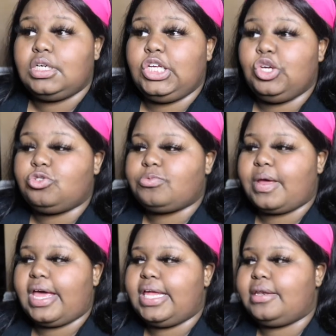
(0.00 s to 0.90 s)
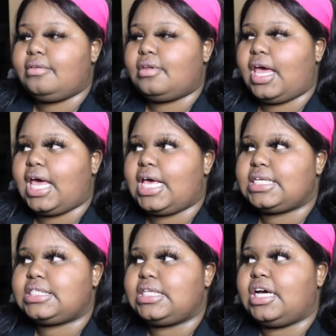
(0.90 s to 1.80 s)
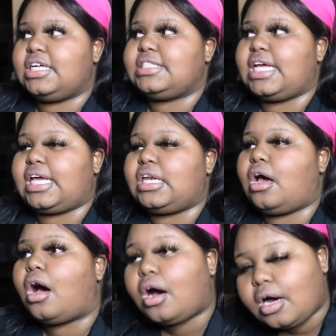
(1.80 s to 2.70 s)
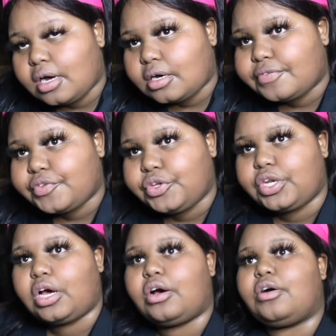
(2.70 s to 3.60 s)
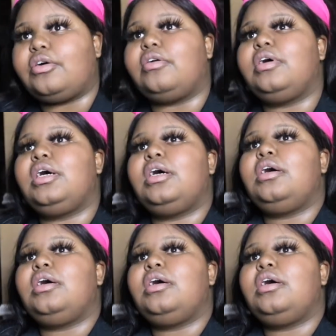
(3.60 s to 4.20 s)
YouTube has done taking off, you know.